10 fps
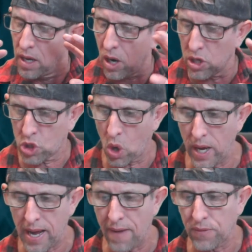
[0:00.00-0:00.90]
I was
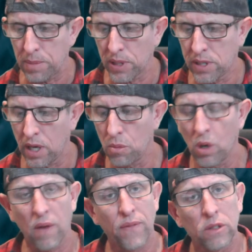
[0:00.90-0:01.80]
tired after it, but I tell you
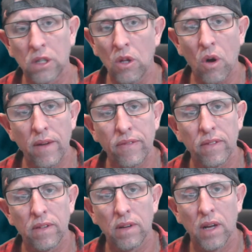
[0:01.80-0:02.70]
what, I felt alive.
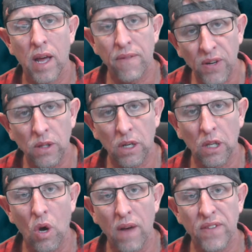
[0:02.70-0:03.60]
And feeling
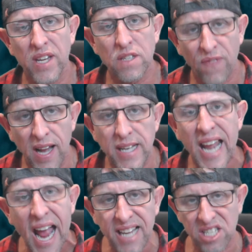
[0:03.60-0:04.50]
alive is
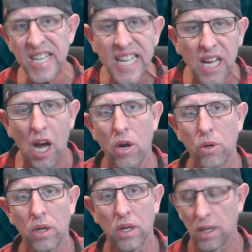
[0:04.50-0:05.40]
fantastico.
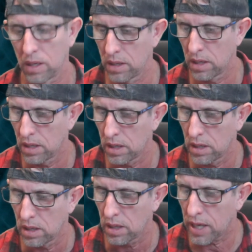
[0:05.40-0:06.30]

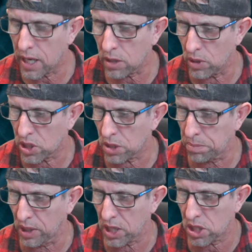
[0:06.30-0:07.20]
Ignorance is
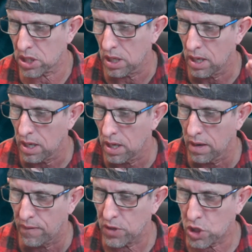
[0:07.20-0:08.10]
bliss
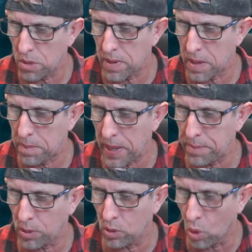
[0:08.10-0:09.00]
for too many
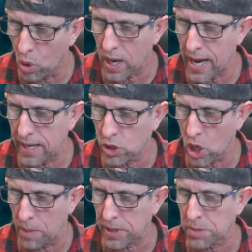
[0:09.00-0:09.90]
people or hard
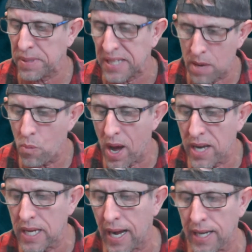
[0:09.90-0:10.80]
topics. But then
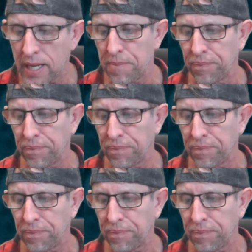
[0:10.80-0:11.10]
one day,